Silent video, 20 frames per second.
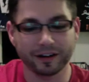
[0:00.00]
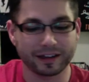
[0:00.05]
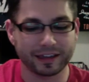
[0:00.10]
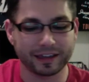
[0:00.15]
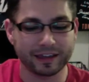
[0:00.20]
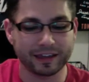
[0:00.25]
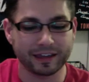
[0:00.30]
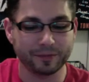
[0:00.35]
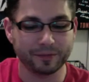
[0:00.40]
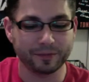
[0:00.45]

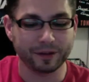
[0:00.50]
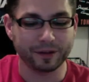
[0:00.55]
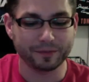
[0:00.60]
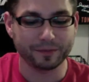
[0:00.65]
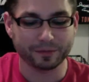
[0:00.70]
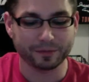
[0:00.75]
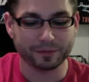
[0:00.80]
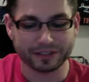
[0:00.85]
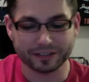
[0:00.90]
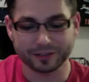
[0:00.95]
Keep up the
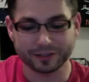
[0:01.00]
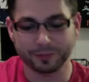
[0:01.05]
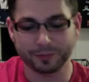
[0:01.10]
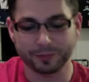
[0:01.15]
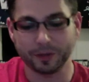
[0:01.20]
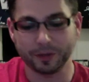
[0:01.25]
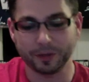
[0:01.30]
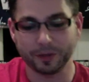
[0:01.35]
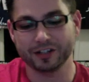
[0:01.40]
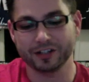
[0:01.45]

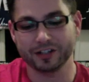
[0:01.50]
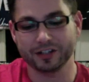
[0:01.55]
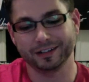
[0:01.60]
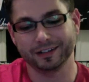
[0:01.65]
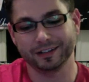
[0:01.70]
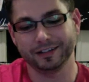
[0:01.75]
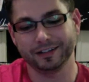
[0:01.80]
participation.